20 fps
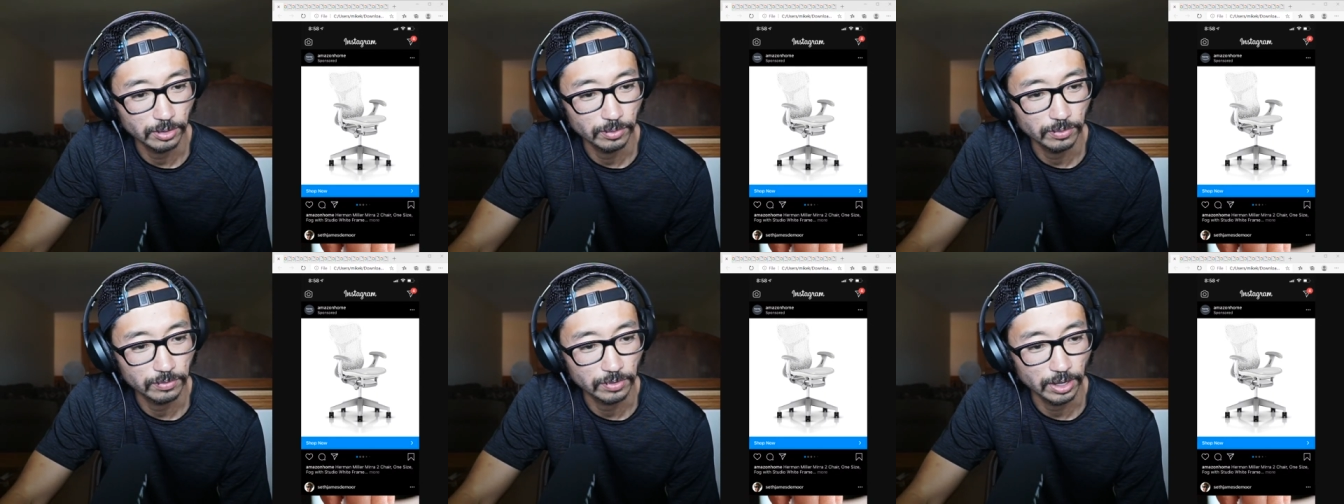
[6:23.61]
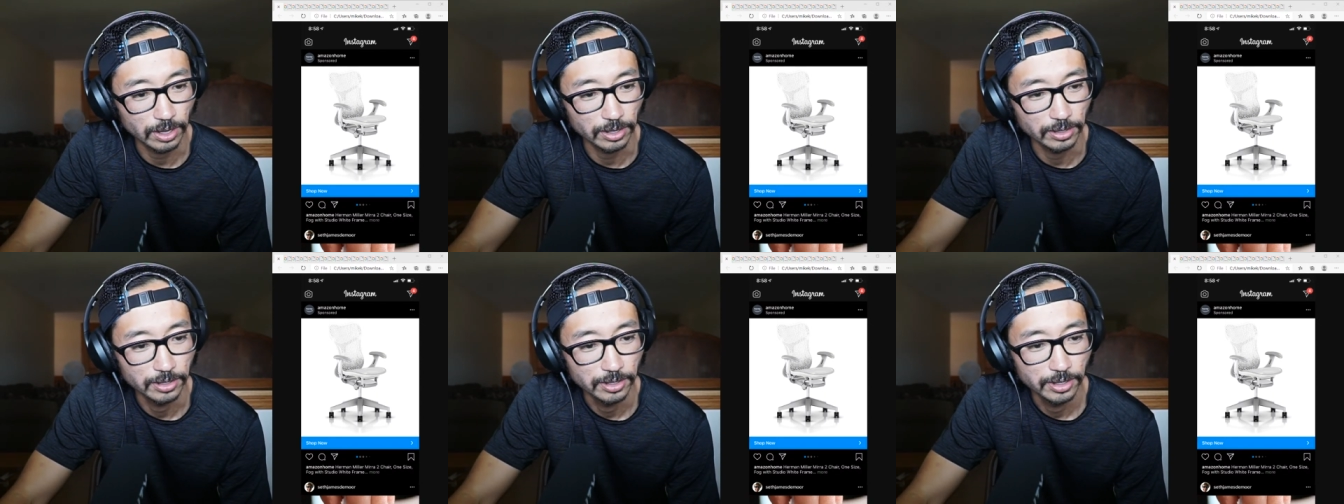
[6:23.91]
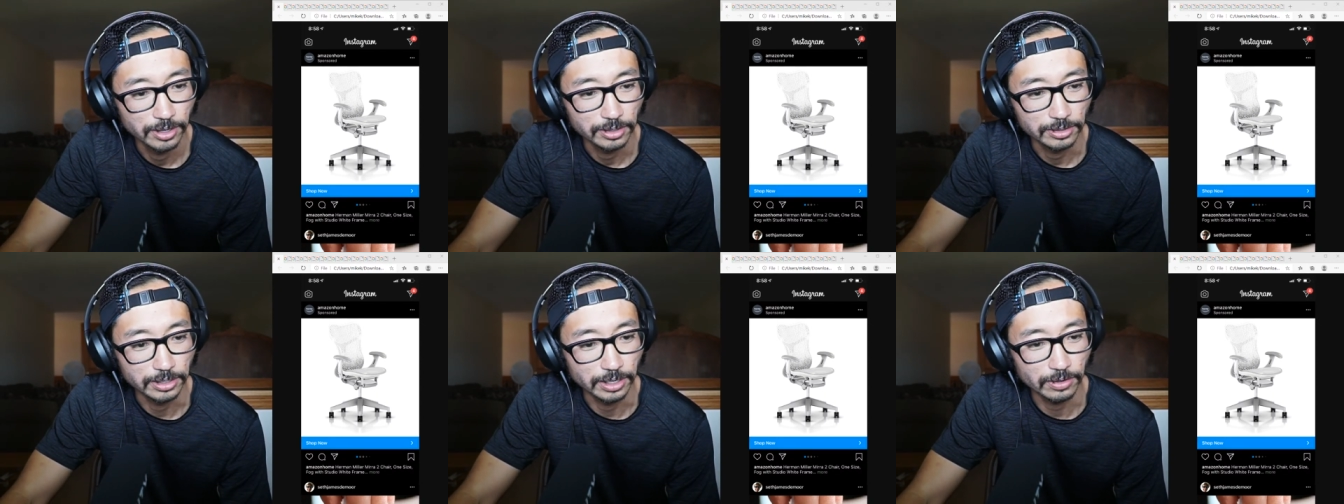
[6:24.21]
We've got
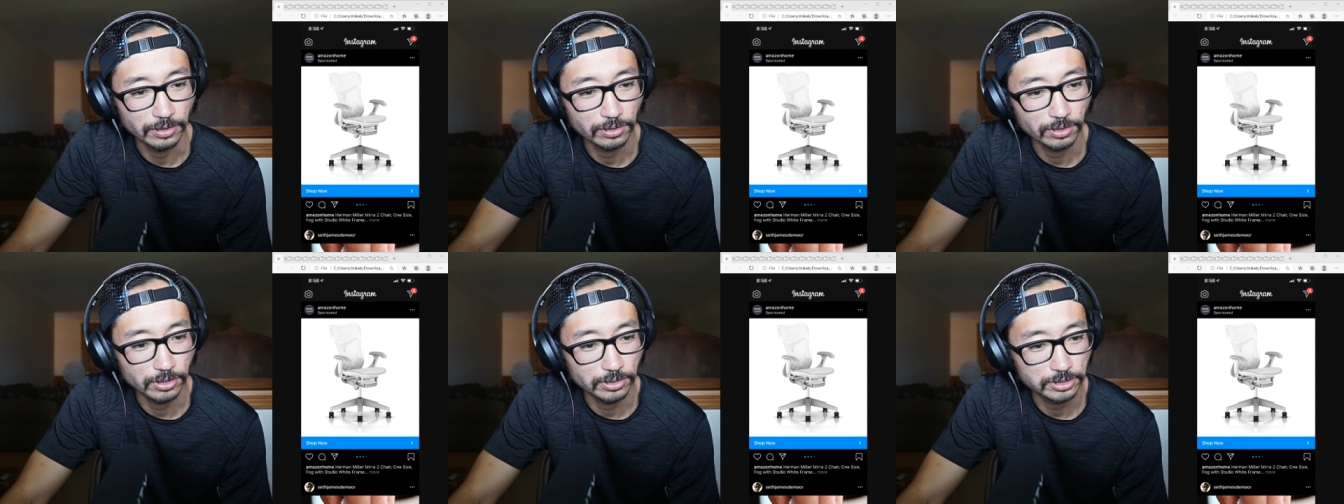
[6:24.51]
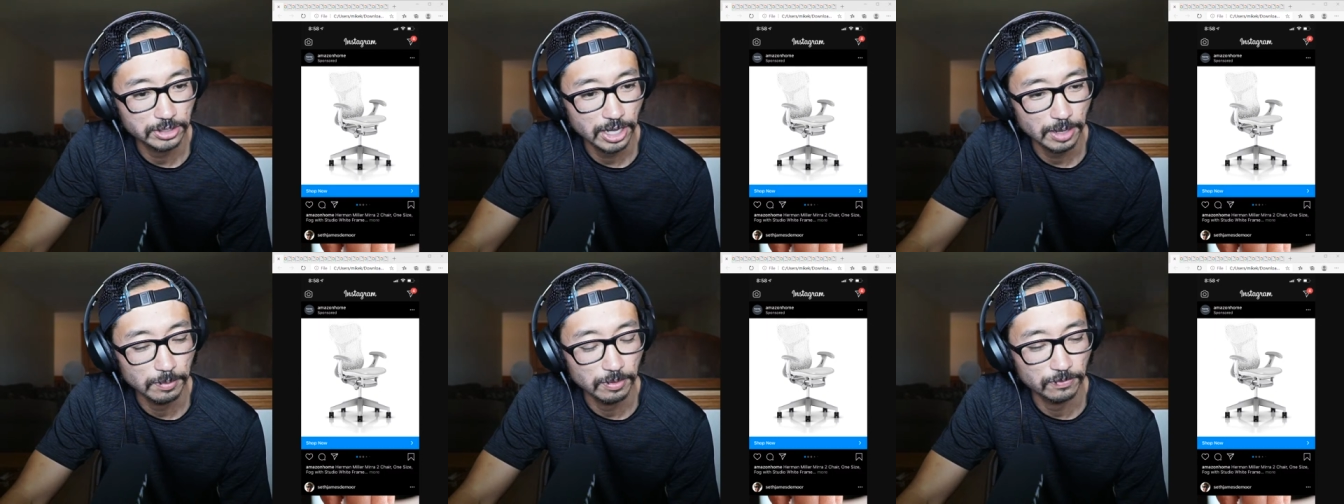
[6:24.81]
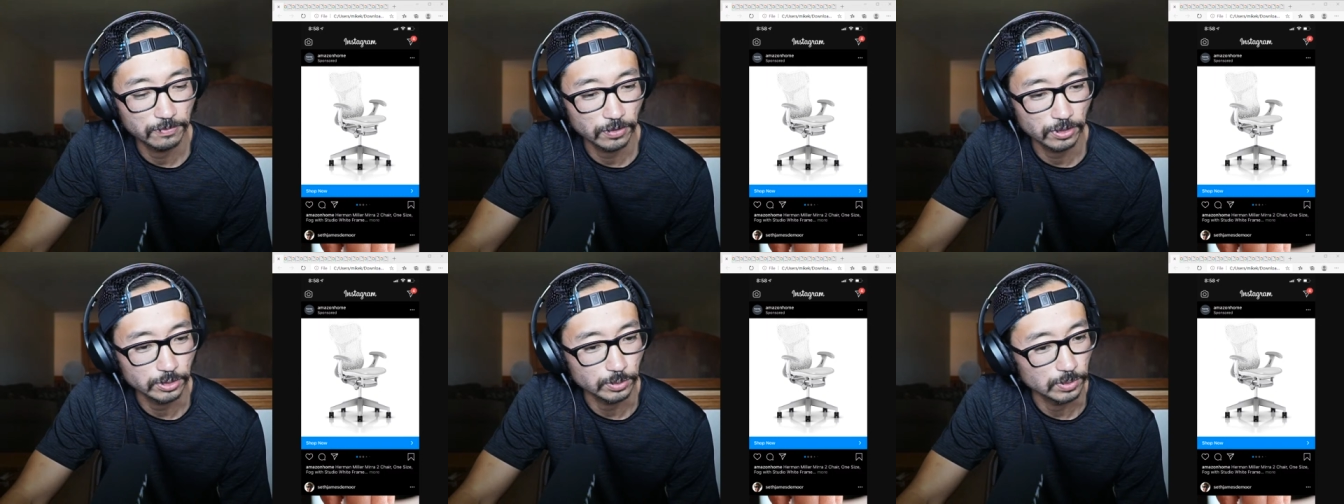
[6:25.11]
Larry Lawrence came in
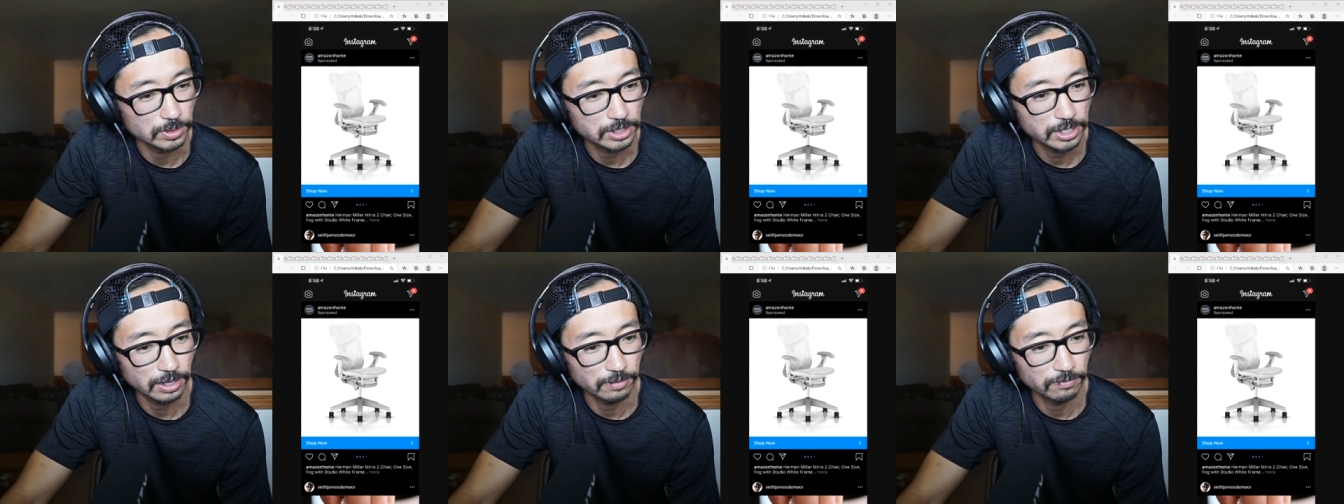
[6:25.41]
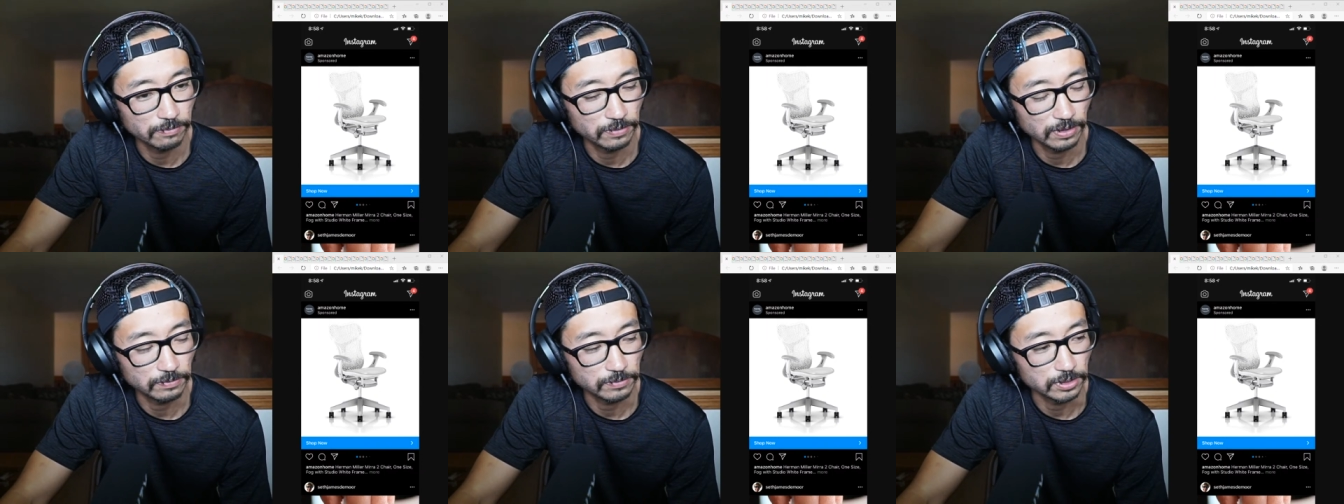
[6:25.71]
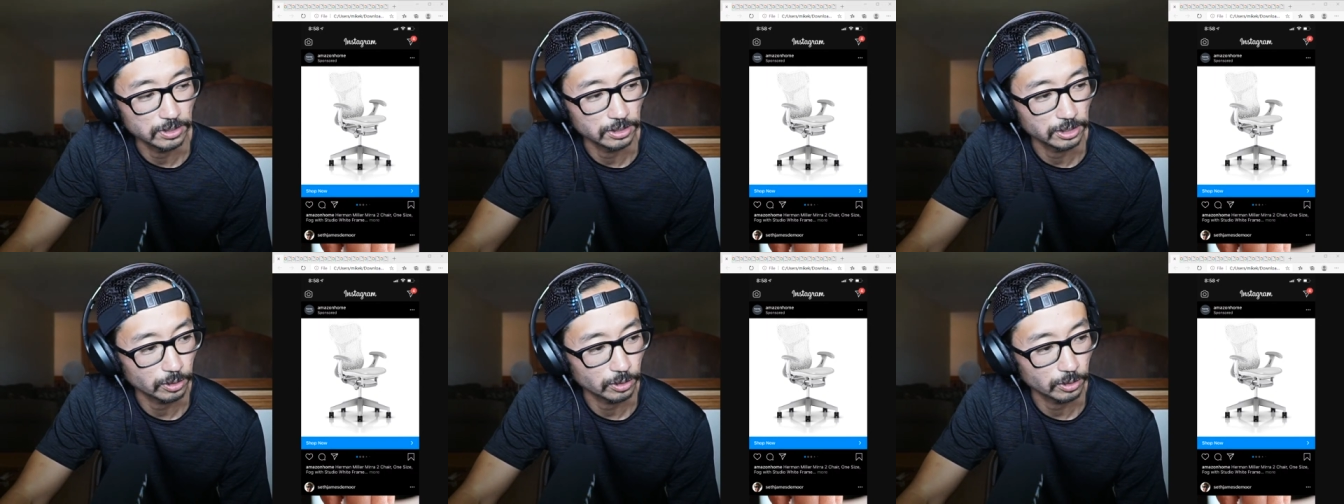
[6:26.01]
first with $1,050,